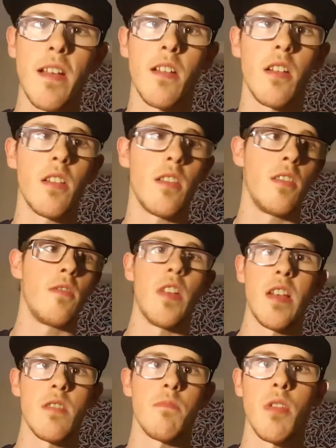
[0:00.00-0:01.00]

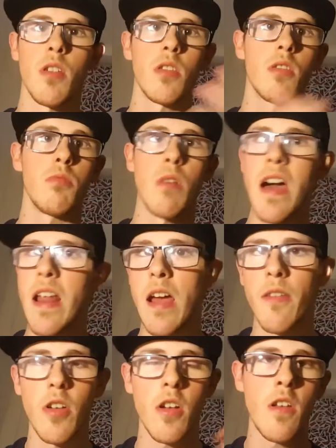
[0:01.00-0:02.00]
Twitter, Facebook,
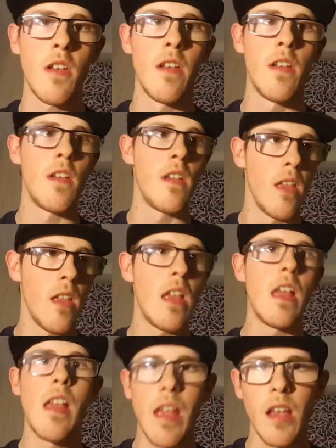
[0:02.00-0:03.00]
wherever,
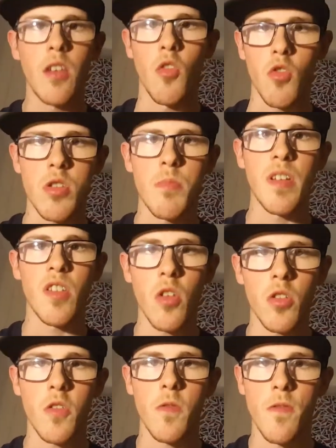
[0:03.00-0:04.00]
it looks
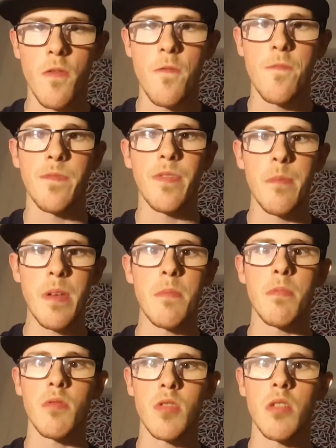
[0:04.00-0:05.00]
to be good.
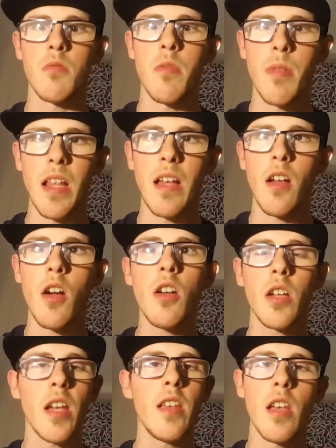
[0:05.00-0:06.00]
People seem to be
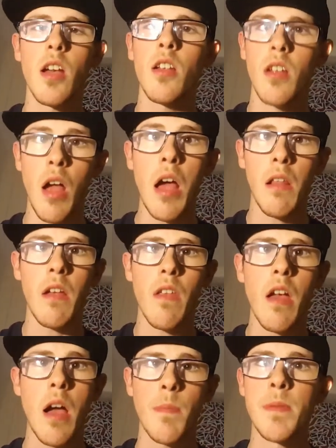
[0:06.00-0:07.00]
like, okay, yeah,
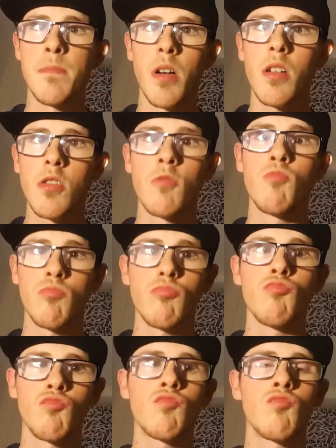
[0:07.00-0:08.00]
I like that, I'm on
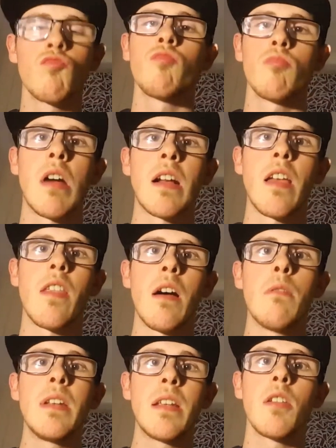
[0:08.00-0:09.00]
board.
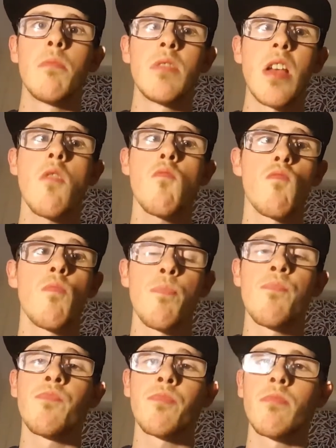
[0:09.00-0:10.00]
Might get that when it comes
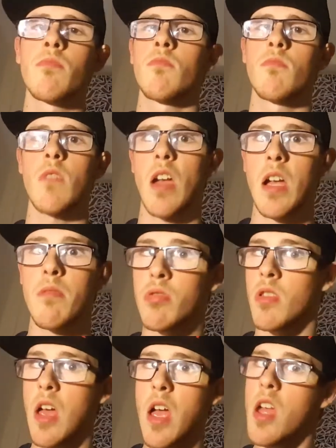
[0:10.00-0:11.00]
out.
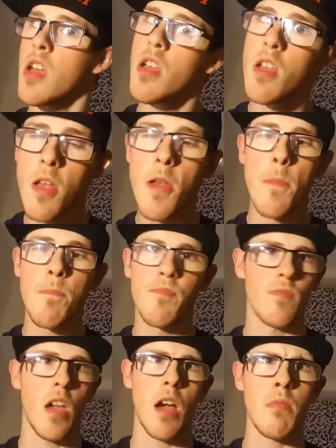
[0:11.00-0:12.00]
Hype's there.
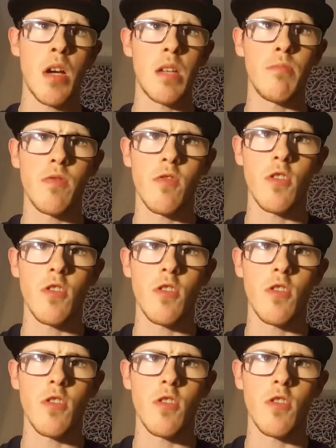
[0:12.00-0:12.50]
I'm